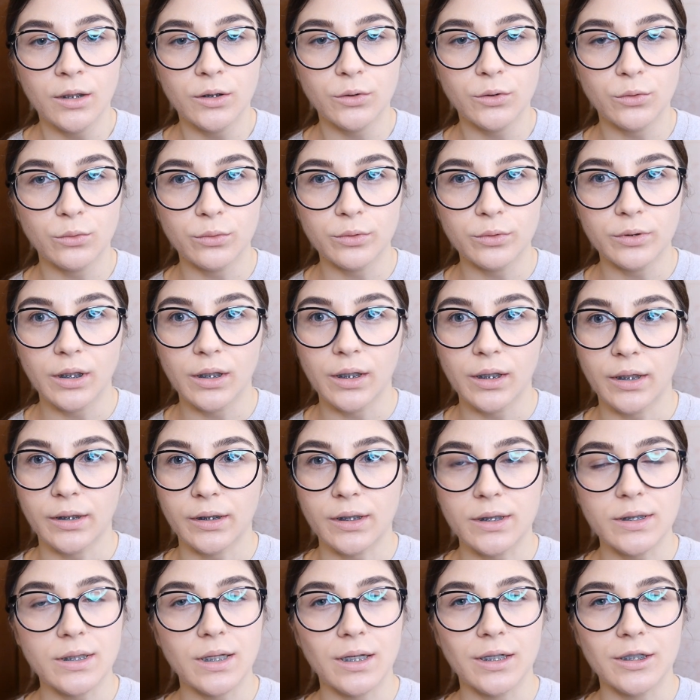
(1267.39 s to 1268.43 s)
tooth and
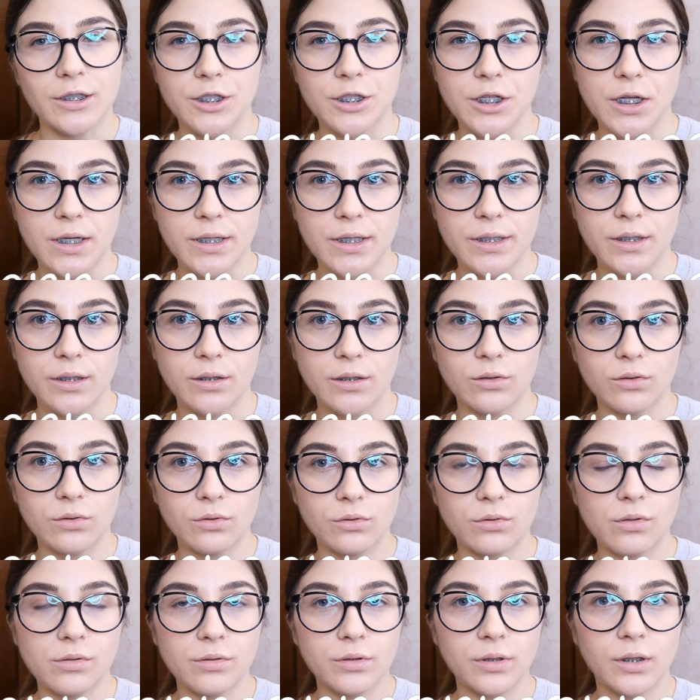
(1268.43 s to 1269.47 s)
its adjacent
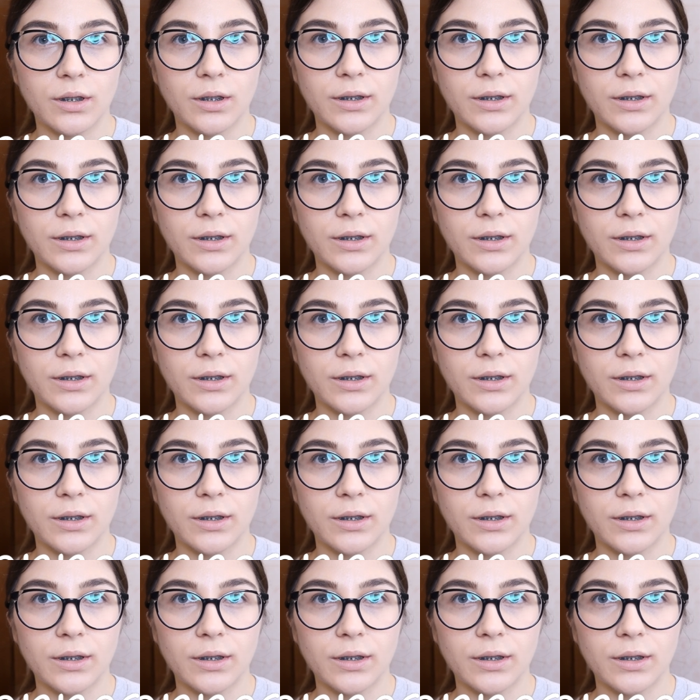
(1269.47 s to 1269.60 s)
tooth.